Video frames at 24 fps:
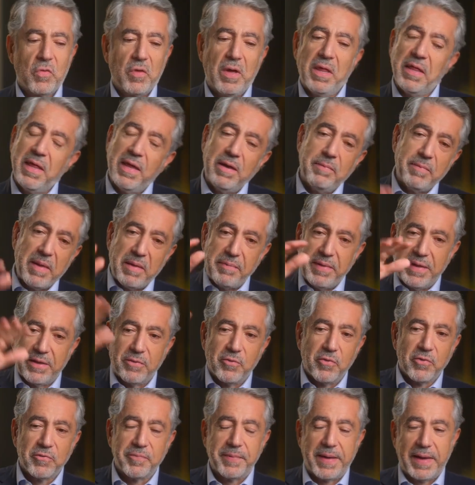And then maybe it
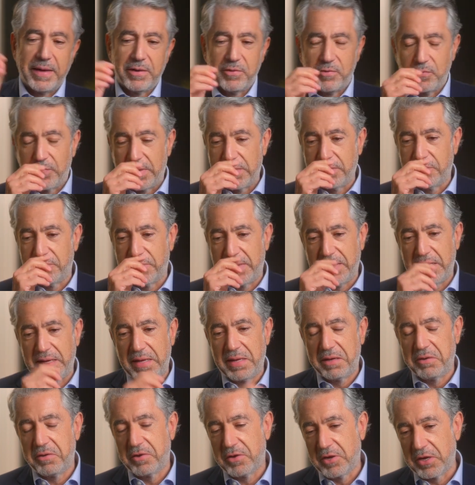goes back to 120
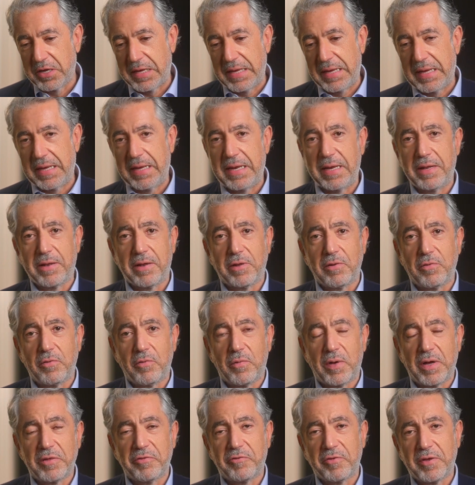and you're looking at it and you're
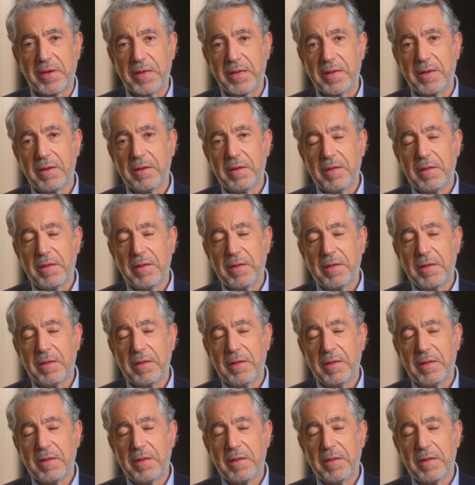watching it.